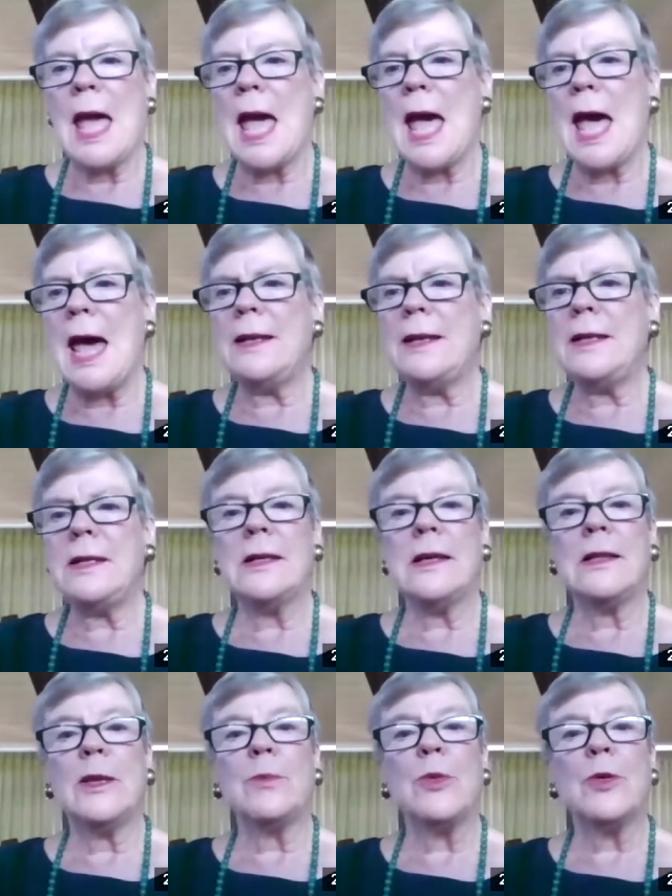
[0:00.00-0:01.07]
And
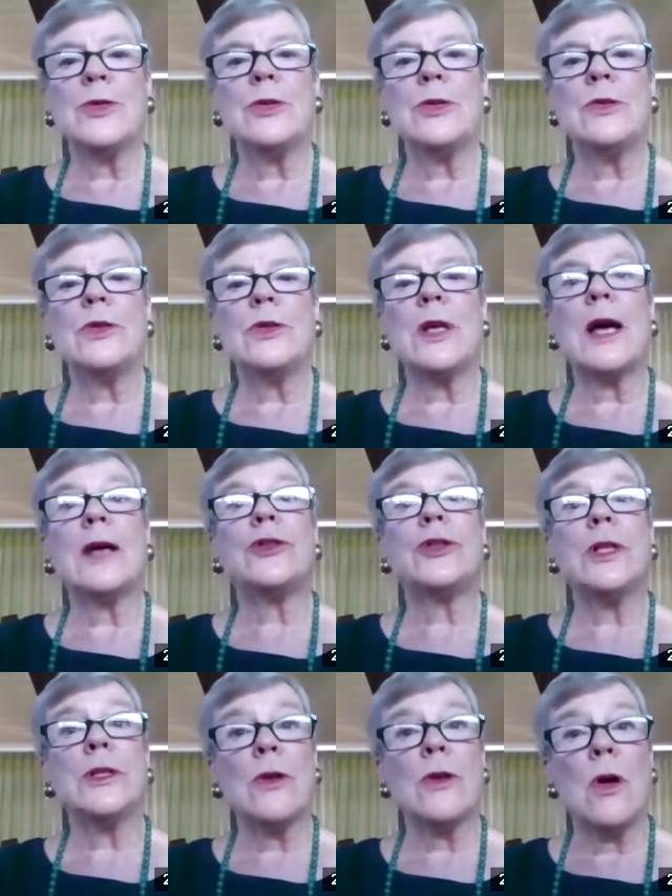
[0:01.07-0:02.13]
the personal
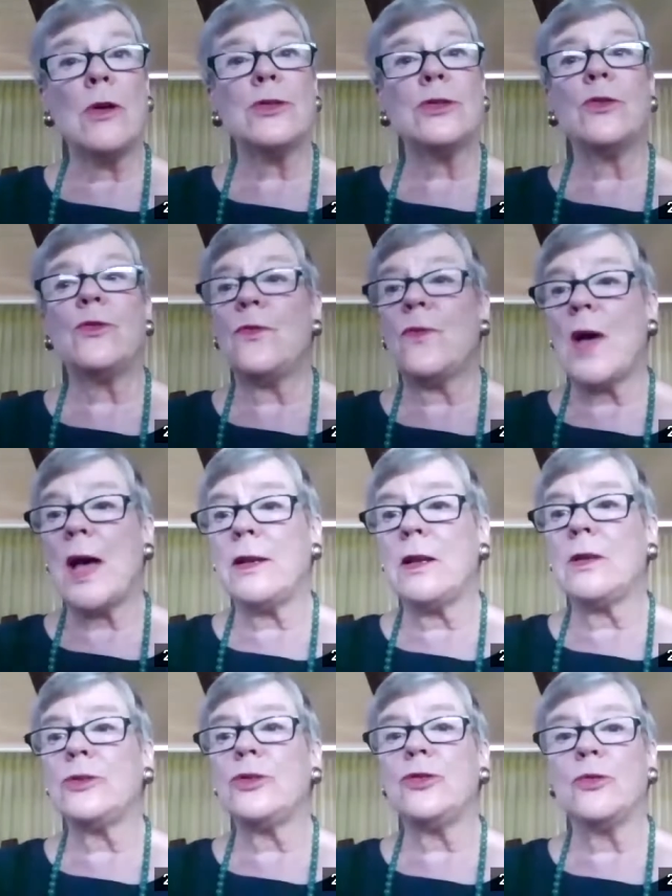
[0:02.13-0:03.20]
touch is also
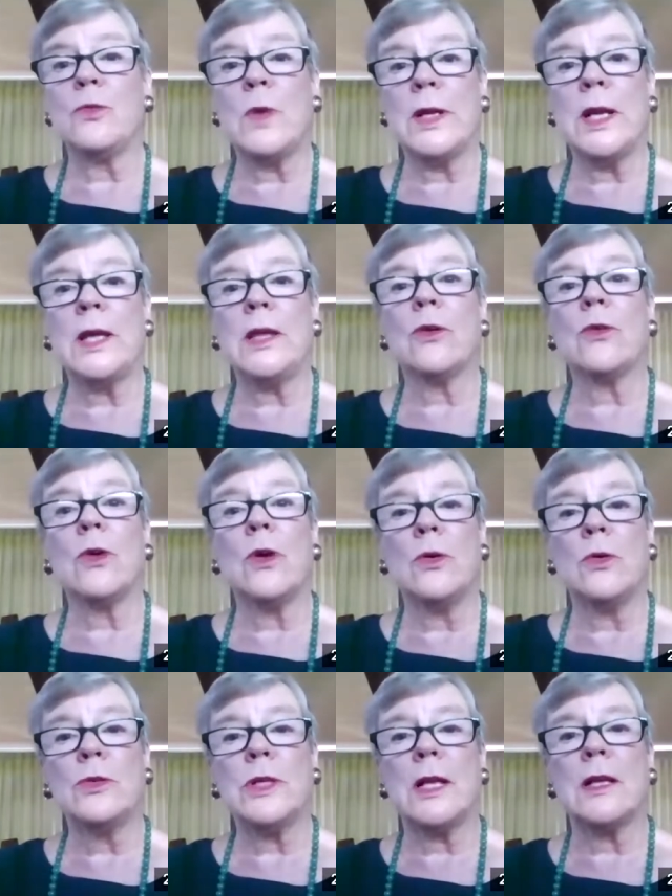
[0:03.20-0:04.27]
vital to running your
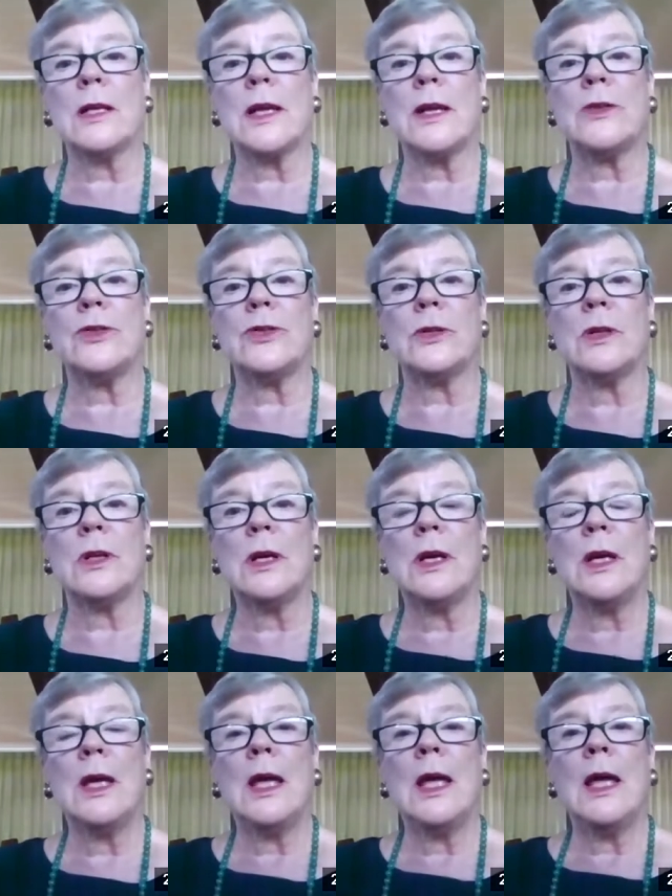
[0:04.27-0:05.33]
own delegation.
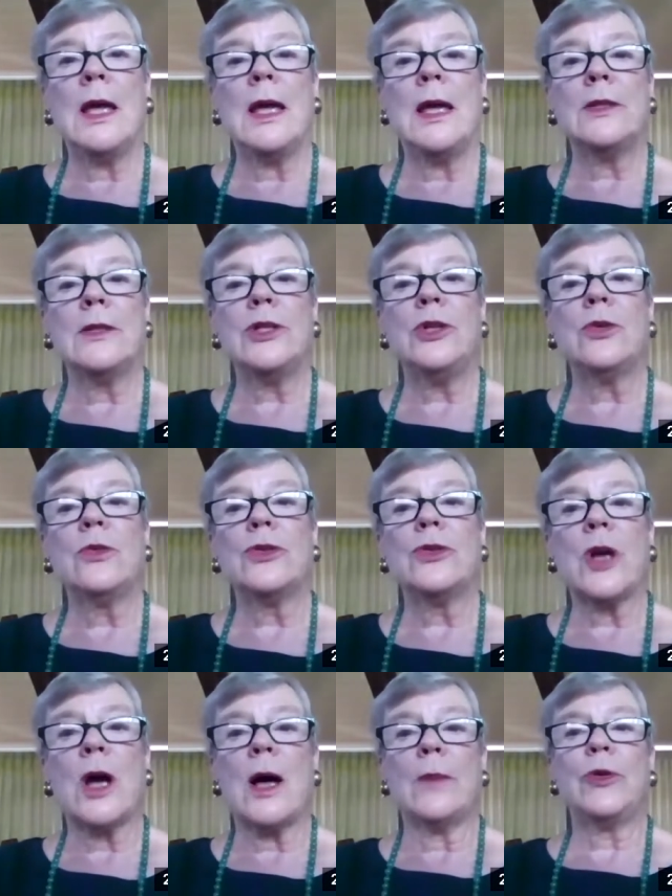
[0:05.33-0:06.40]
It's your
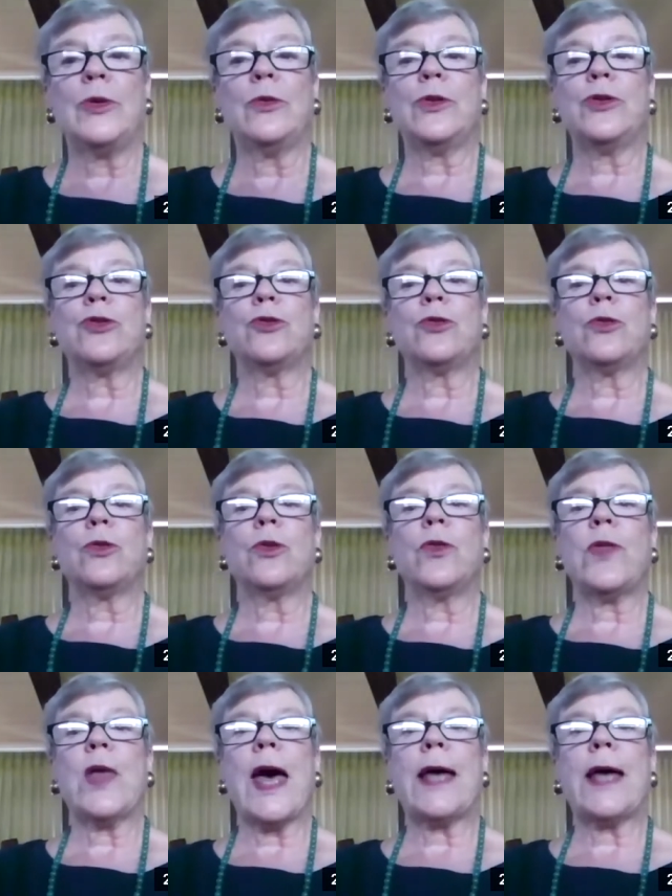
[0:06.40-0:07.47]
job to ensure
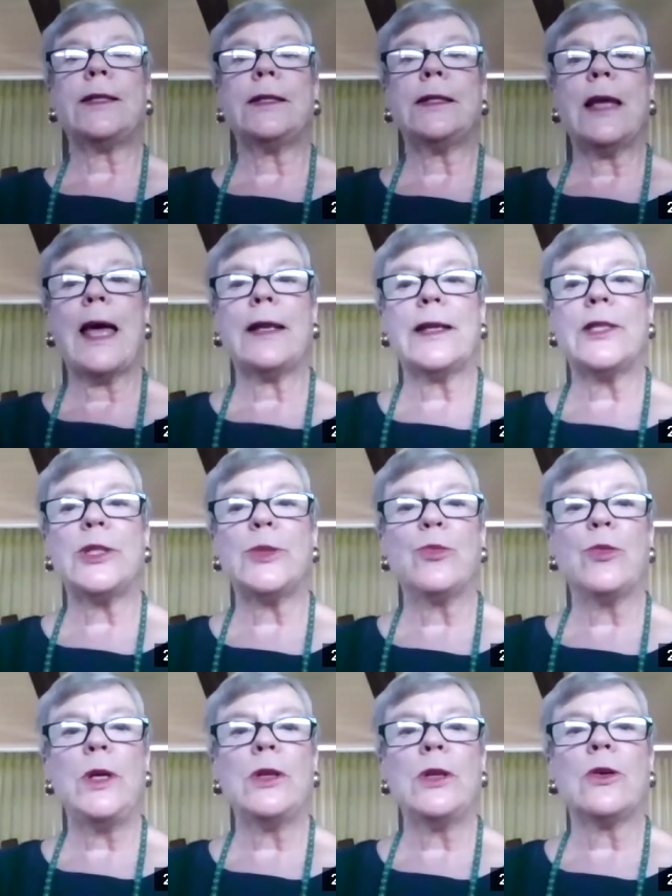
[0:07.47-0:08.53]
that an
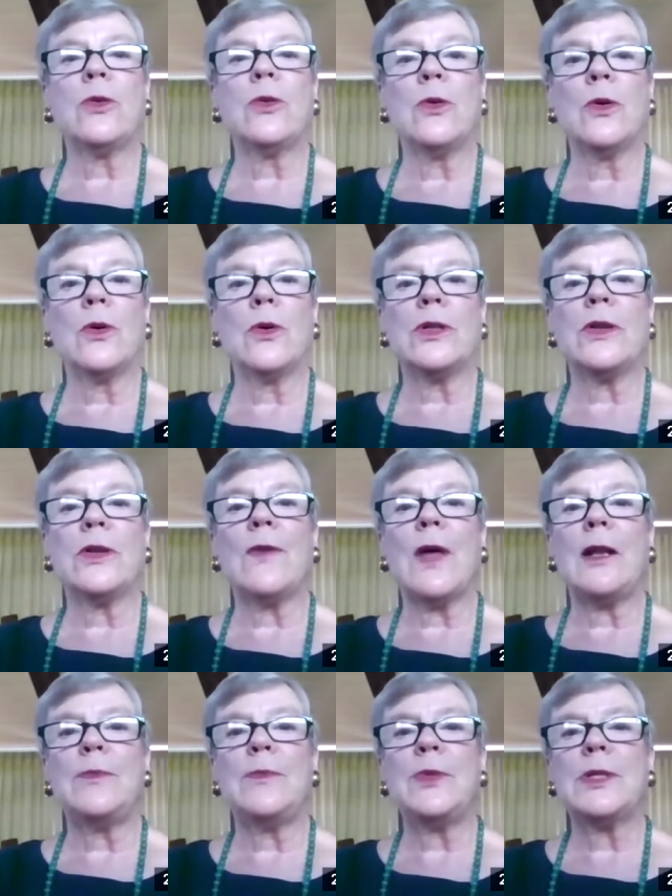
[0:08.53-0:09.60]
esprit de corps
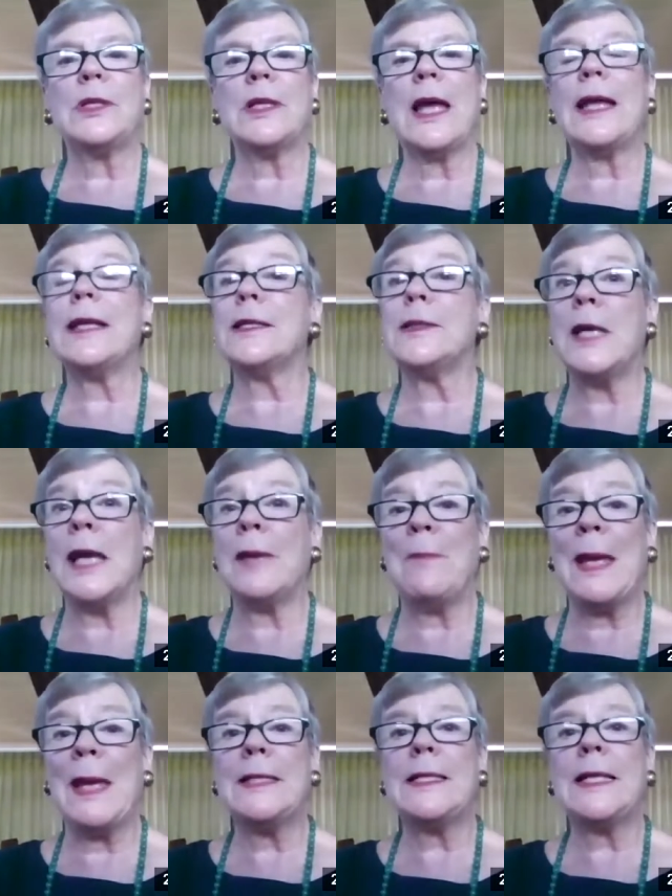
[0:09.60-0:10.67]
develops and is
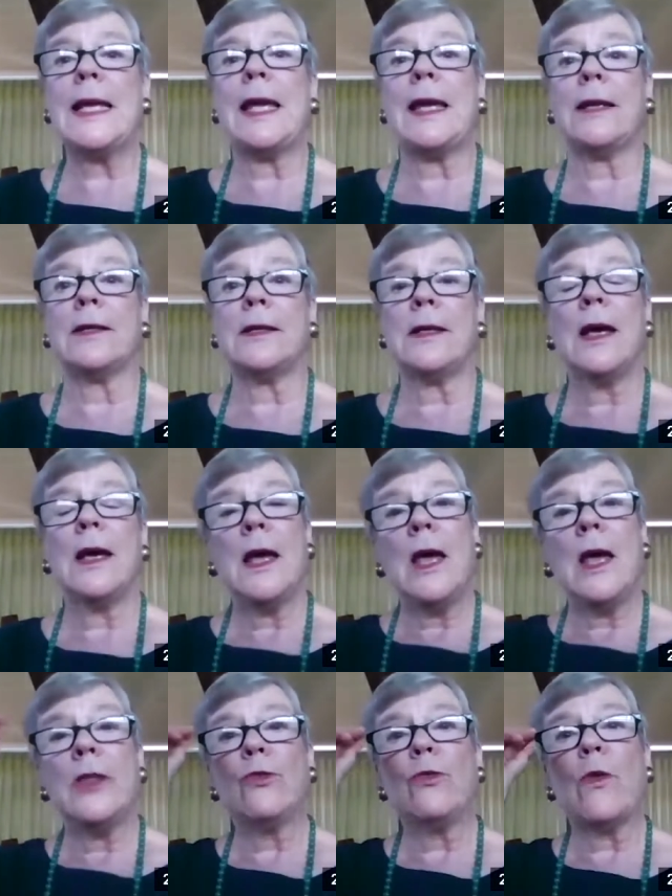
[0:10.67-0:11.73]
maintained
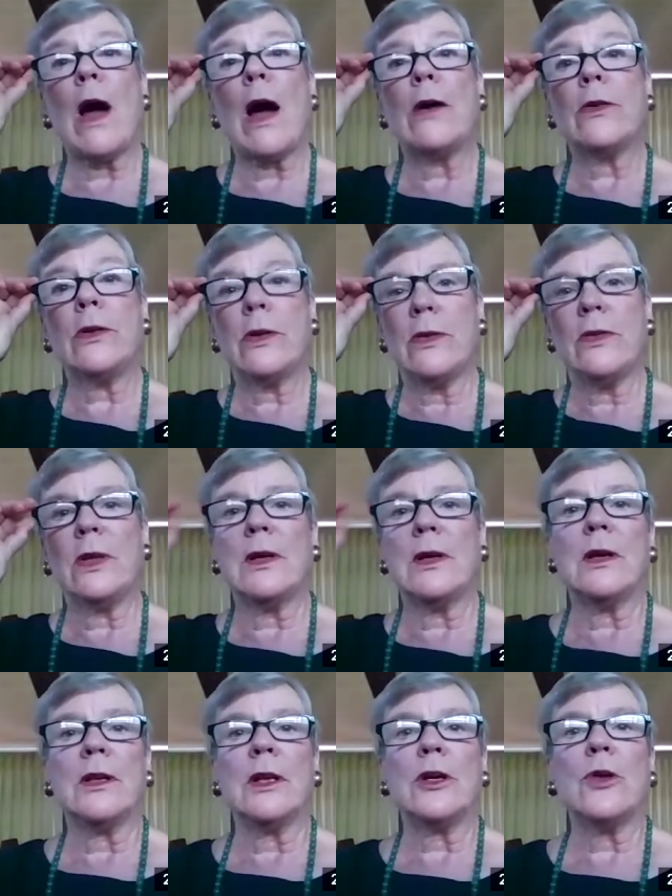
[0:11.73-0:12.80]
throughout
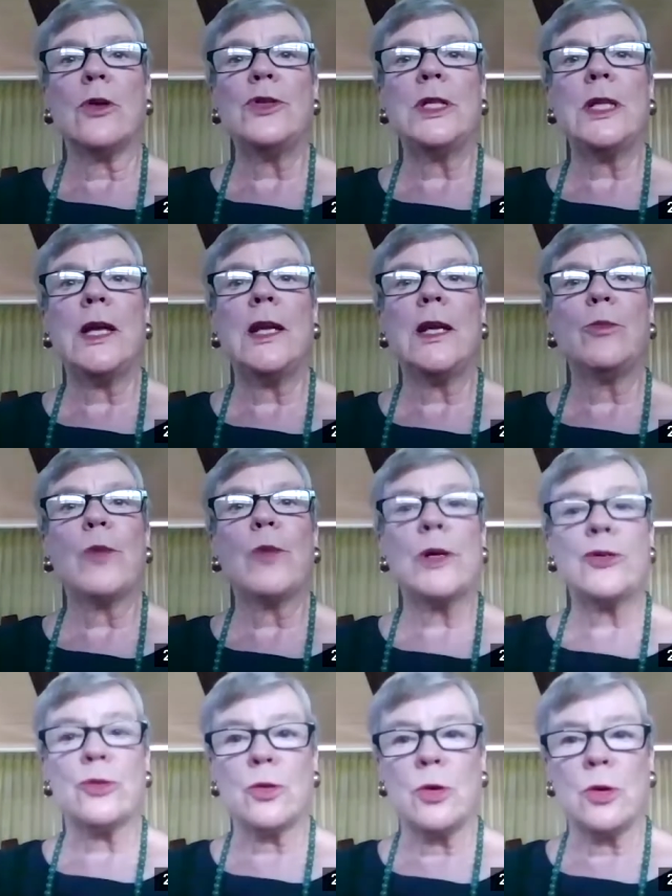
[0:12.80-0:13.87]
the negotiating
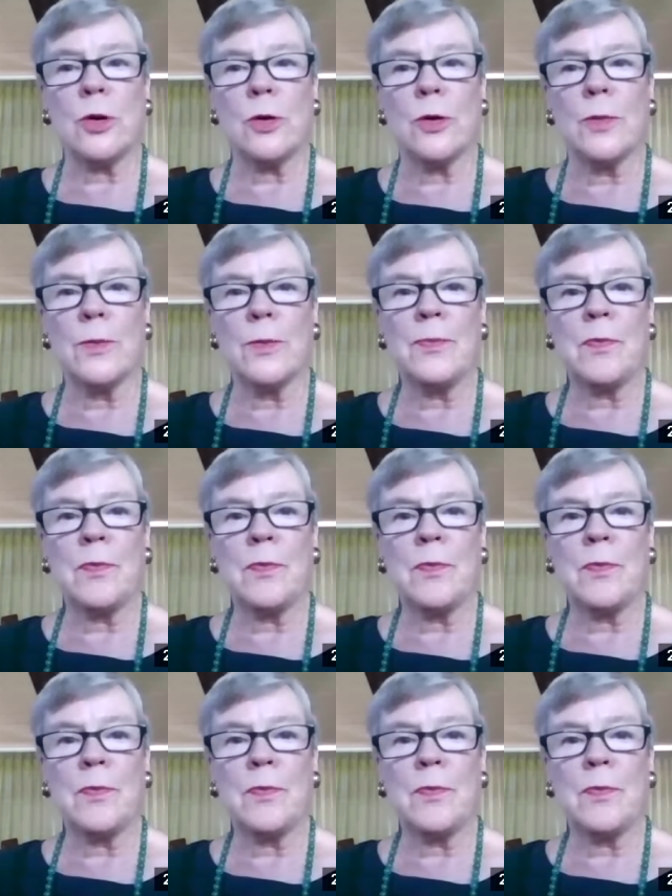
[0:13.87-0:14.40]
pressure cooker.